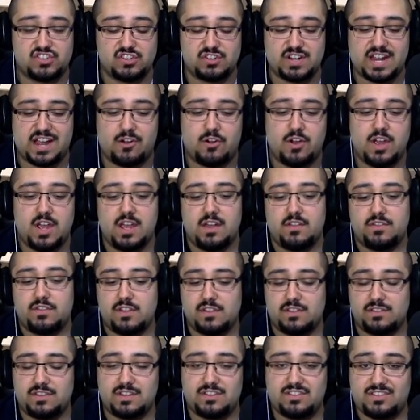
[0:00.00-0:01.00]
So now
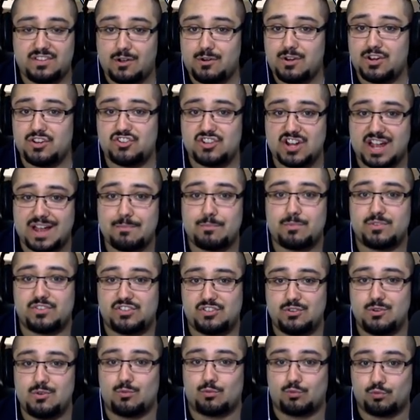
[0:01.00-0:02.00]
the, the donut shop was
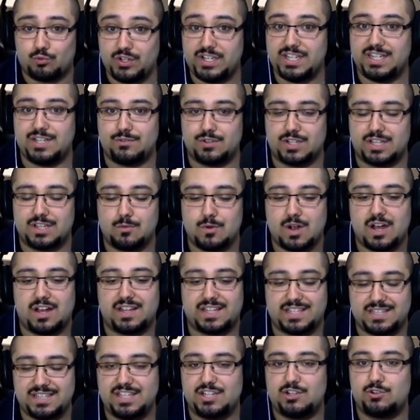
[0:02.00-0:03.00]
doing really, really well,
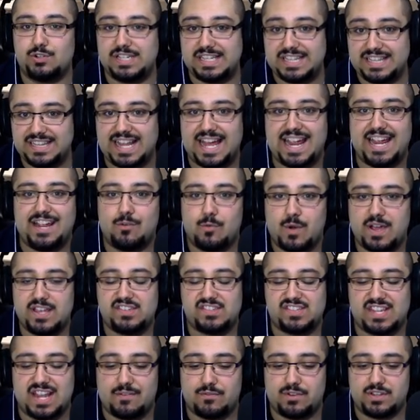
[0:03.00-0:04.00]
like literally laying
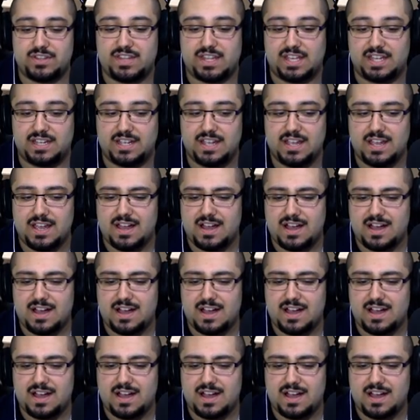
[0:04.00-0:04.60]
waste to everything.